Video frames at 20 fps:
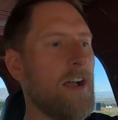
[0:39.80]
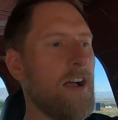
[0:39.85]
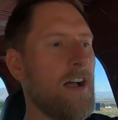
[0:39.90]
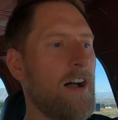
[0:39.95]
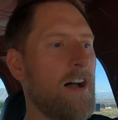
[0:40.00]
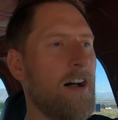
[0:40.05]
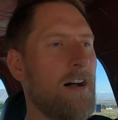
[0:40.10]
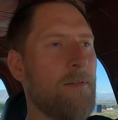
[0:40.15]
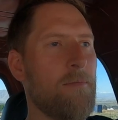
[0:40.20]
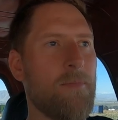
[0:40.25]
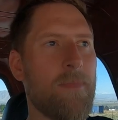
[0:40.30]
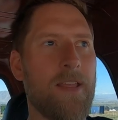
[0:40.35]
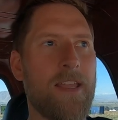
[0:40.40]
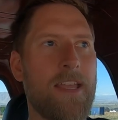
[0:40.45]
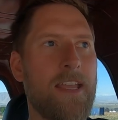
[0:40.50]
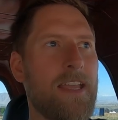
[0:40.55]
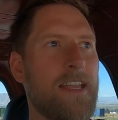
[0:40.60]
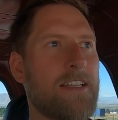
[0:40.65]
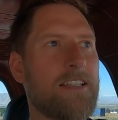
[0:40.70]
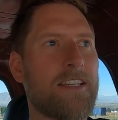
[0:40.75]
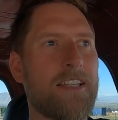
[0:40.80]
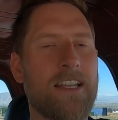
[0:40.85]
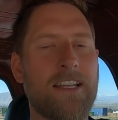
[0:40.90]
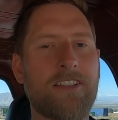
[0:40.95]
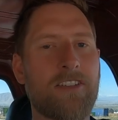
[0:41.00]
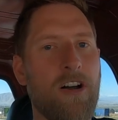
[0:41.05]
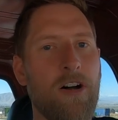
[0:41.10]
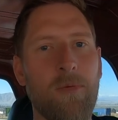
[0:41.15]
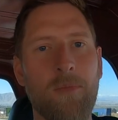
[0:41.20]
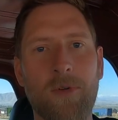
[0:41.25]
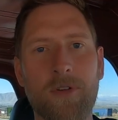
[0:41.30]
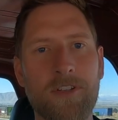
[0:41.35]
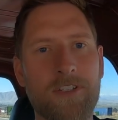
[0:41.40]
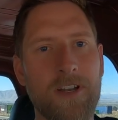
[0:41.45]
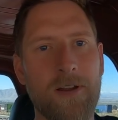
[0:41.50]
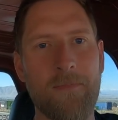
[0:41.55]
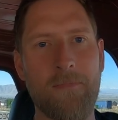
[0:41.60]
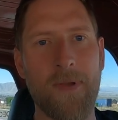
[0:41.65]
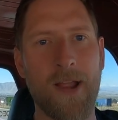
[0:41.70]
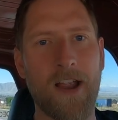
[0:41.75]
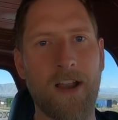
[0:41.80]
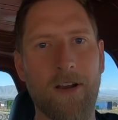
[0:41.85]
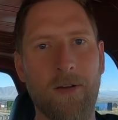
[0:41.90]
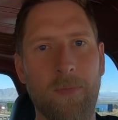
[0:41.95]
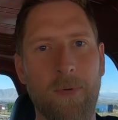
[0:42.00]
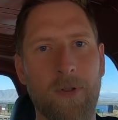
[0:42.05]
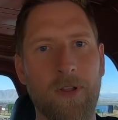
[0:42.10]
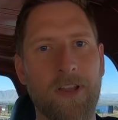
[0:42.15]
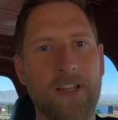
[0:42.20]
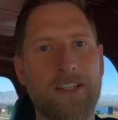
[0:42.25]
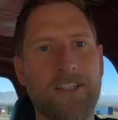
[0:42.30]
It's almost unbearable.